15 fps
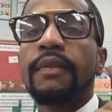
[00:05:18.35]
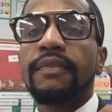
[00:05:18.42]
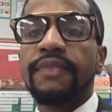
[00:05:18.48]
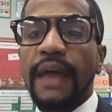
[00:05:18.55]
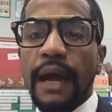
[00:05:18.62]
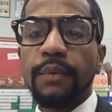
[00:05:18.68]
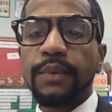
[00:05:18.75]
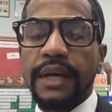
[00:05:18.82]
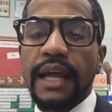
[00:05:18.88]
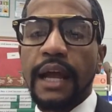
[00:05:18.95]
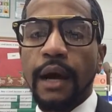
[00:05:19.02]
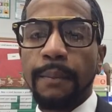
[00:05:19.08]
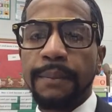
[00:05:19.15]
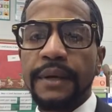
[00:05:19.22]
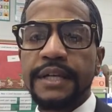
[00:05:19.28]
that would
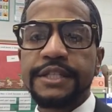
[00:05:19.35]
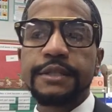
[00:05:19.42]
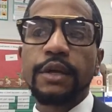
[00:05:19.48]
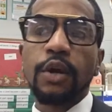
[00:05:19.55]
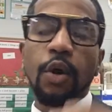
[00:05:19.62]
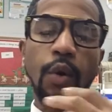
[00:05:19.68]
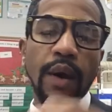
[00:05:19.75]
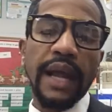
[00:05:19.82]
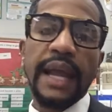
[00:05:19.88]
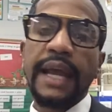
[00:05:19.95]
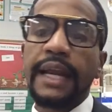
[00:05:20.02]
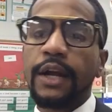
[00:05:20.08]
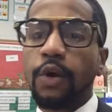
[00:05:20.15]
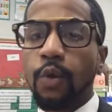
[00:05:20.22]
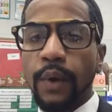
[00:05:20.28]
help us go ahead
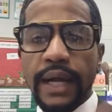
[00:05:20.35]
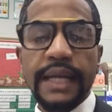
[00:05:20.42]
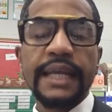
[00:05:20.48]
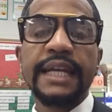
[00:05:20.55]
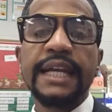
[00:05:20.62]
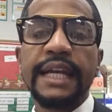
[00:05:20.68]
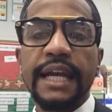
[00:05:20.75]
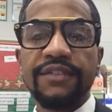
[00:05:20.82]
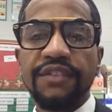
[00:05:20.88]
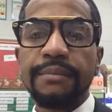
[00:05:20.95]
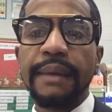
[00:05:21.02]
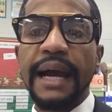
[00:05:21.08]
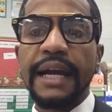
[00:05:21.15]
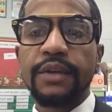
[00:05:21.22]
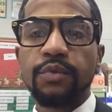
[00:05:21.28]
and quickly get
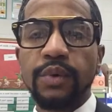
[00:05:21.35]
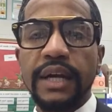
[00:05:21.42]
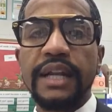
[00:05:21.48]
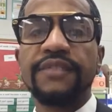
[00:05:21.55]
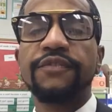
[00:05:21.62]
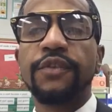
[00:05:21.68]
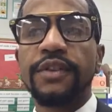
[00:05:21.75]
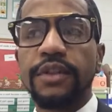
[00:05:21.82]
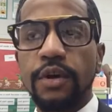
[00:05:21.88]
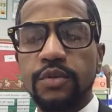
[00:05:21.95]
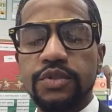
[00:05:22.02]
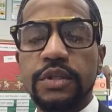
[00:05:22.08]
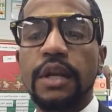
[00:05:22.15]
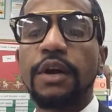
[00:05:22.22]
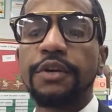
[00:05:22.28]
everybody ready for
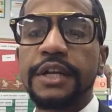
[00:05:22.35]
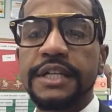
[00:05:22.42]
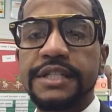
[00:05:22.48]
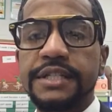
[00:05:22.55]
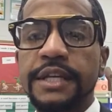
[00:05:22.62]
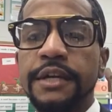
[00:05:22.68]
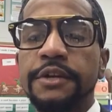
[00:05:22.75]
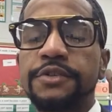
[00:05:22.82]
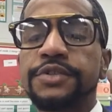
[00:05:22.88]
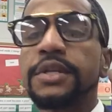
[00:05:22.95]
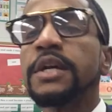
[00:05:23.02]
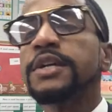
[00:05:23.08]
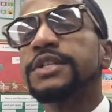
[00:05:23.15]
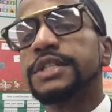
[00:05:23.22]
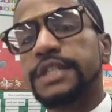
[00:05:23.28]
those learning centers,
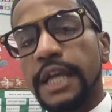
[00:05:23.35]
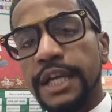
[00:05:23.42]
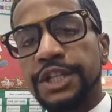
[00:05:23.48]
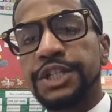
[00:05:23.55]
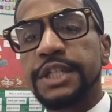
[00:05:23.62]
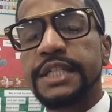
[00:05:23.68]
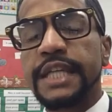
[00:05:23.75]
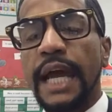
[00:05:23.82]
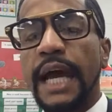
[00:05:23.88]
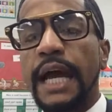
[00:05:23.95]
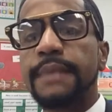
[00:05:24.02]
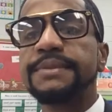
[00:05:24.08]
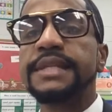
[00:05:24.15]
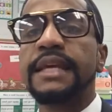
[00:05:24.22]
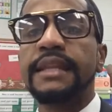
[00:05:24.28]
station
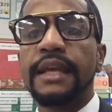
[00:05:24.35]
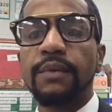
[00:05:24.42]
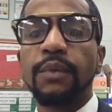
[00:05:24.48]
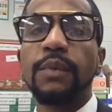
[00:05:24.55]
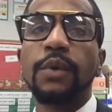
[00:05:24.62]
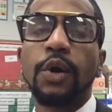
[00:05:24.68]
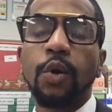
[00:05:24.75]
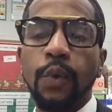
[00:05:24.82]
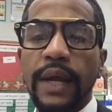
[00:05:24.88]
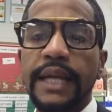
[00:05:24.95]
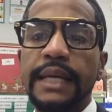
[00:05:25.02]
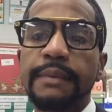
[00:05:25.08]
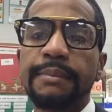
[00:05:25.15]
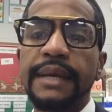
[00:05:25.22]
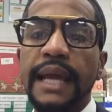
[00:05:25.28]
times, and then we would
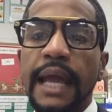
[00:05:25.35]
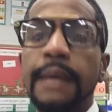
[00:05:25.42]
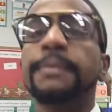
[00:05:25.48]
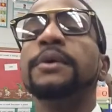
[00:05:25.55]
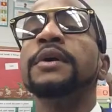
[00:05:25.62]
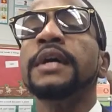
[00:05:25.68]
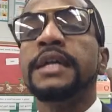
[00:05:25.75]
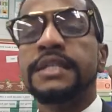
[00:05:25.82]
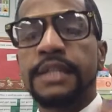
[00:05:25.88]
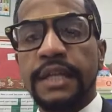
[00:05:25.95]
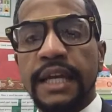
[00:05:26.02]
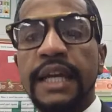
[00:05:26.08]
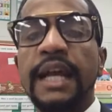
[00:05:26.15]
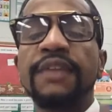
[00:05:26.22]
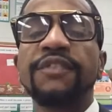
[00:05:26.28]
quickly be able to
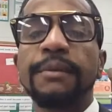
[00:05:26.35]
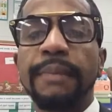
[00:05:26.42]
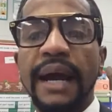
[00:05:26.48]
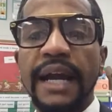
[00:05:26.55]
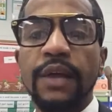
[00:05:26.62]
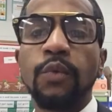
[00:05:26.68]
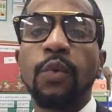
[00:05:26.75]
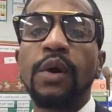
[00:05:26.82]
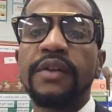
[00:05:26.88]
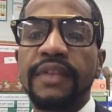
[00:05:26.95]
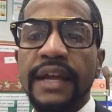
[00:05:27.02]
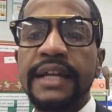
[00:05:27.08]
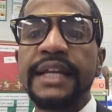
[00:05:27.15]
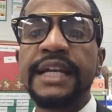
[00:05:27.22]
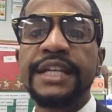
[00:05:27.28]
get everybody where
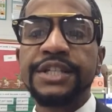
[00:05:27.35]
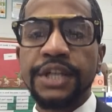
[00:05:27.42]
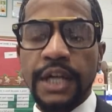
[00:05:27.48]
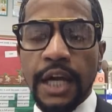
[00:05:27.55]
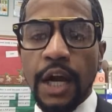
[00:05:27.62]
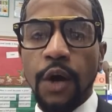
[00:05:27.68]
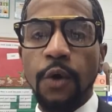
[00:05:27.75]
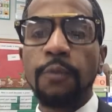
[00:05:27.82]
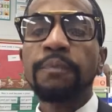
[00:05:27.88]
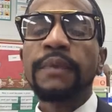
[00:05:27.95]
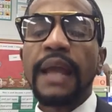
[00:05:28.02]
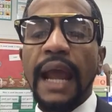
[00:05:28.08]
they need to go.